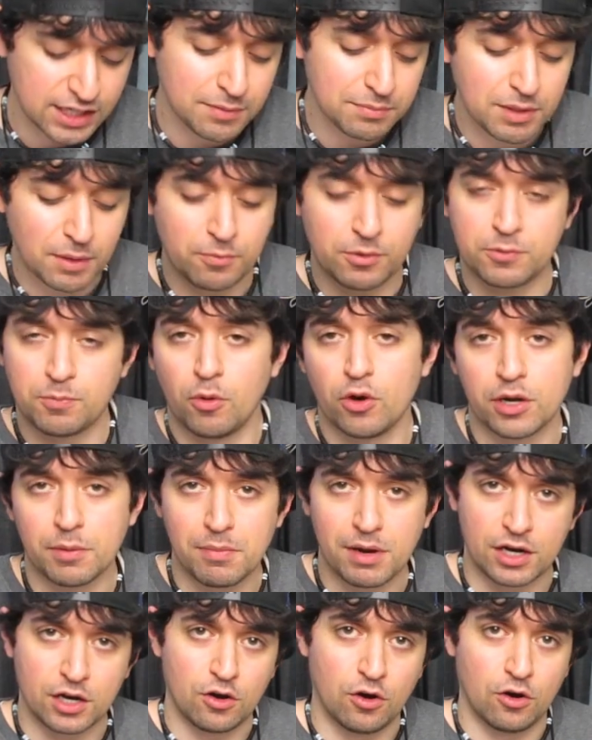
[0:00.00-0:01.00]
teamed up with
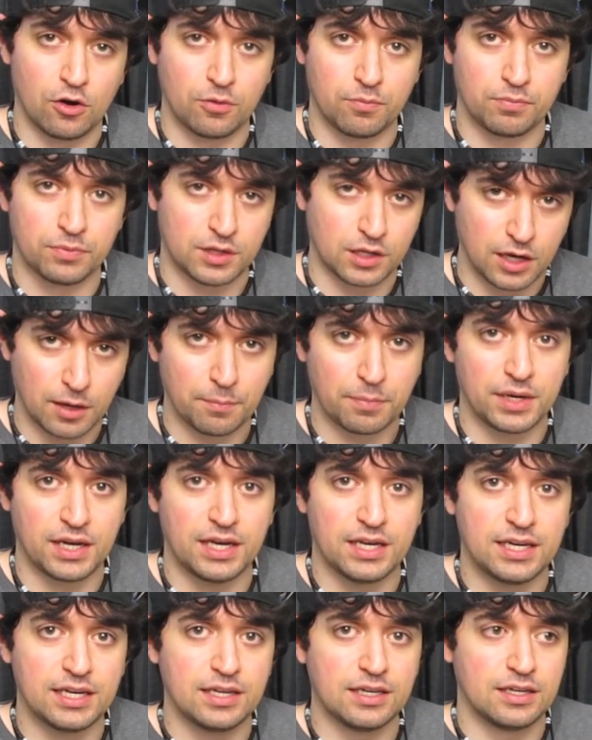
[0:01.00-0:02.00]
Pokemon Go, the
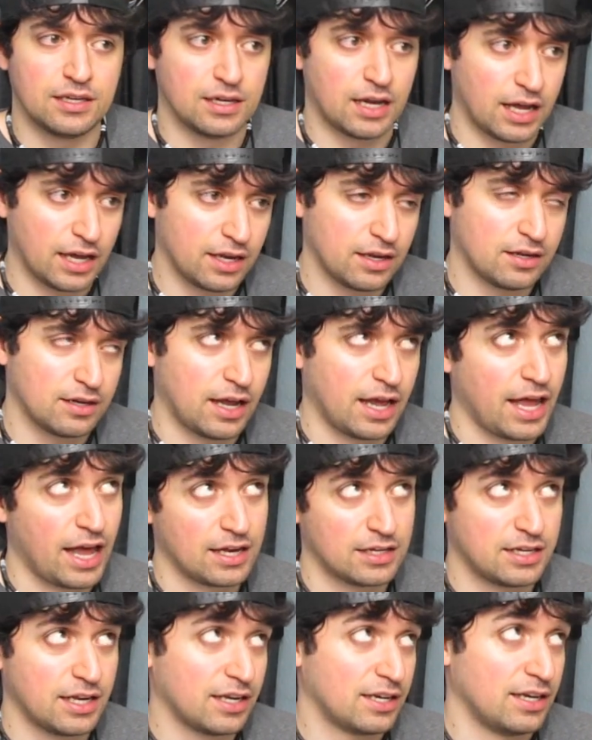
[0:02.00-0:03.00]
company
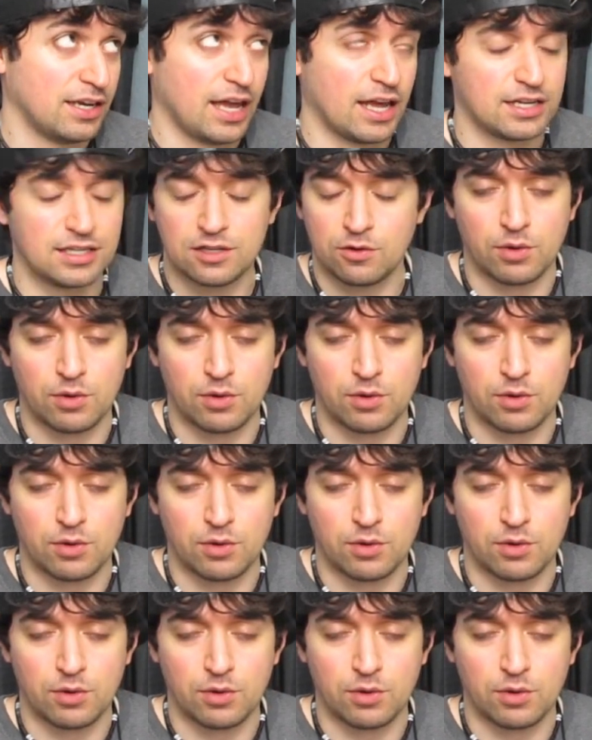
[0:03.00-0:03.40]
Niantic,